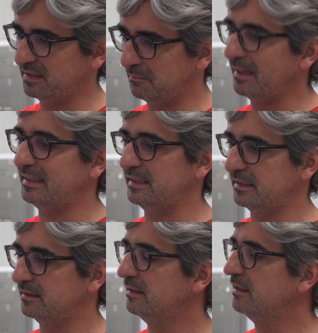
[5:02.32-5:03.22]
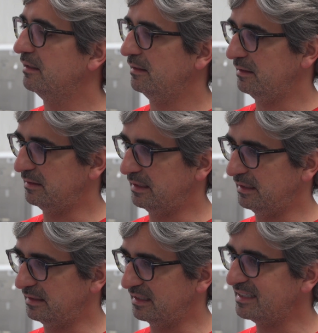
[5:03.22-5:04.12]
demanding.
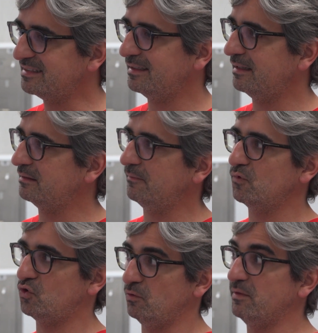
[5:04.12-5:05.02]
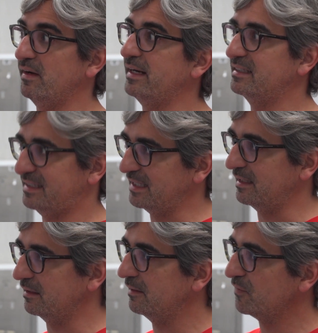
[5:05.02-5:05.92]
The assistant should be very
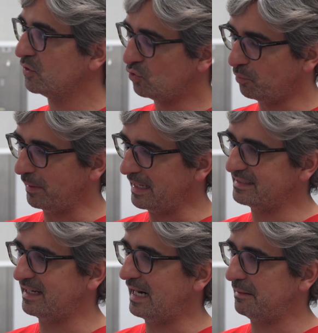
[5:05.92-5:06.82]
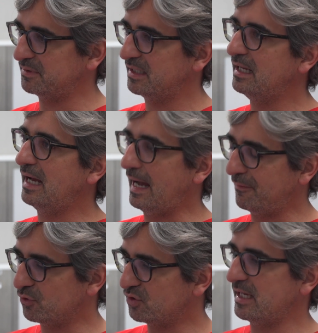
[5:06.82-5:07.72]
skilled to place the arms
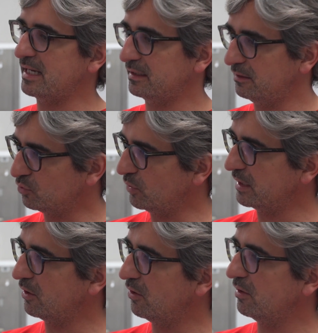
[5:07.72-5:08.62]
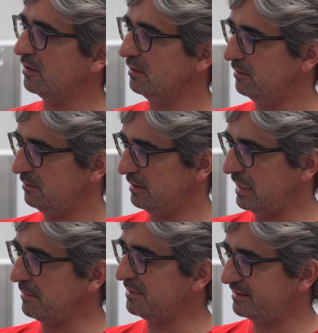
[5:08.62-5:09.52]
and to check during
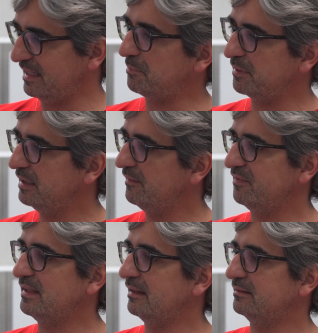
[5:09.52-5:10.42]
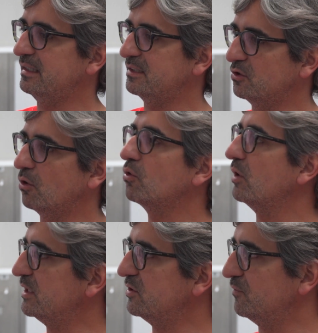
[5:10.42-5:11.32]
every step that there's no
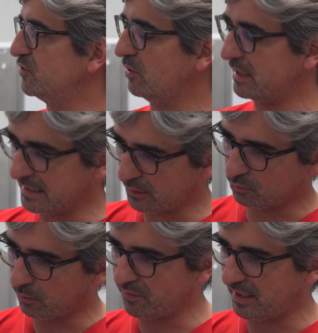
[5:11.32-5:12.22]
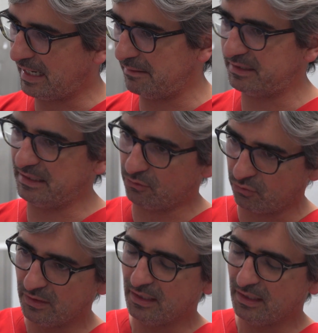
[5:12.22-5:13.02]
collision. So he need to move the arms, he need to